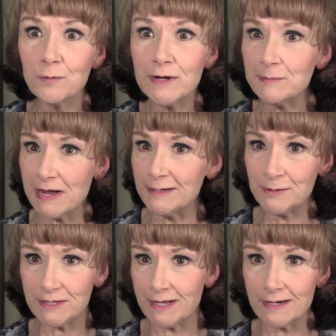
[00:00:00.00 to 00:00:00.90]
read my
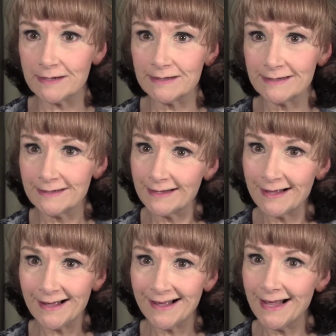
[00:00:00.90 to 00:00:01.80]
newsletter.
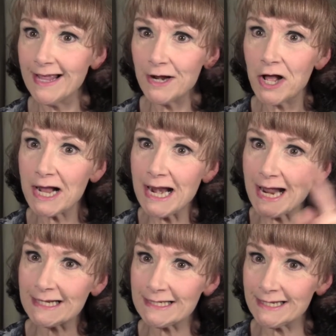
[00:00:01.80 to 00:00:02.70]
It all
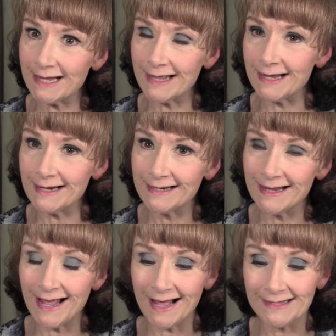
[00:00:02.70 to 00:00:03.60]
connects together.
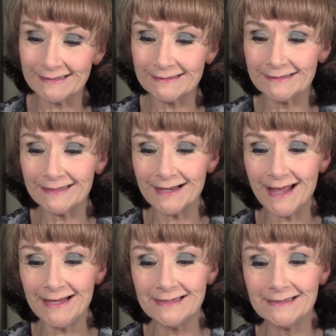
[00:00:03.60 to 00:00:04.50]
Yeah.
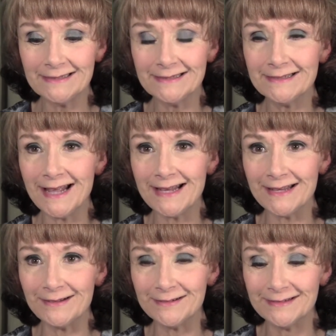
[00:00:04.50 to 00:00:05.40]
Okay? Thank
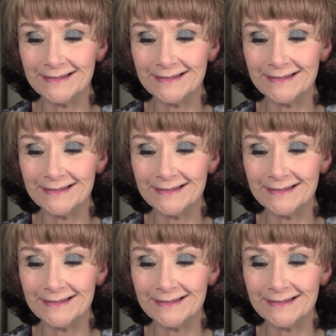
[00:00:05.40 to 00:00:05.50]
you.